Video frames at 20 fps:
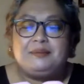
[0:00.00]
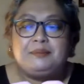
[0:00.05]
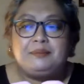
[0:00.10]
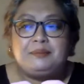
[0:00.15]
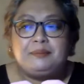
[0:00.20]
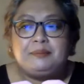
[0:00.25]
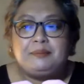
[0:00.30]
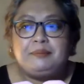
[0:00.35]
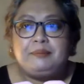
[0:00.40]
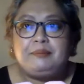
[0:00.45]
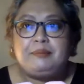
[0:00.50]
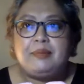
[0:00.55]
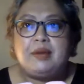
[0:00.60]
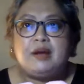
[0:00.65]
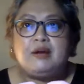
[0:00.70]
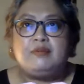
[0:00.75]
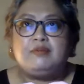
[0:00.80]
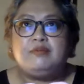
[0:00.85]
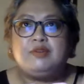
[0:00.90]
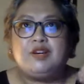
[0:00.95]

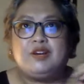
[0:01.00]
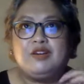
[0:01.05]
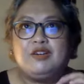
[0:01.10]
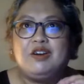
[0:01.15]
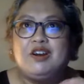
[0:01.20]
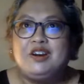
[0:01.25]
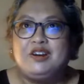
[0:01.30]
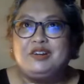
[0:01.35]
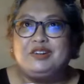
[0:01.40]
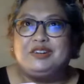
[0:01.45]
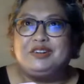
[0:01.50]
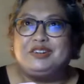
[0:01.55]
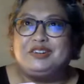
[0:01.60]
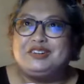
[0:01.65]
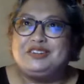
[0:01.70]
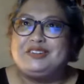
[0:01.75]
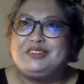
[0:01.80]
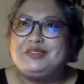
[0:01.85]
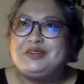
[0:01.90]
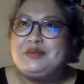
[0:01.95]

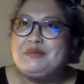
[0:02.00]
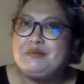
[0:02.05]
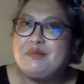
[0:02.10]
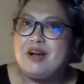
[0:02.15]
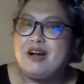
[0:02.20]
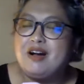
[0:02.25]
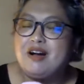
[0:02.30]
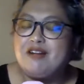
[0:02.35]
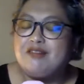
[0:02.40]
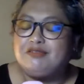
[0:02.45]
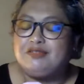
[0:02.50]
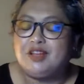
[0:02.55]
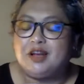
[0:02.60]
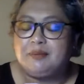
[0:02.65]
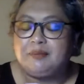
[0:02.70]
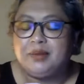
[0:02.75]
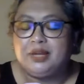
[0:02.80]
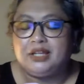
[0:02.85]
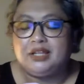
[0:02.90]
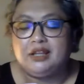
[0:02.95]
baka off
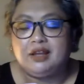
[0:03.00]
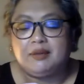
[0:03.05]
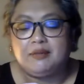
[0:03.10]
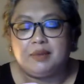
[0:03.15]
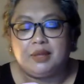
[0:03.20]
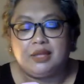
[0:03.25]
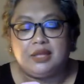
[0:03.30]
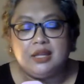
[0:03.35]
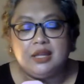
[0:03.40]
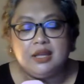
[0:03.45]
topic na, but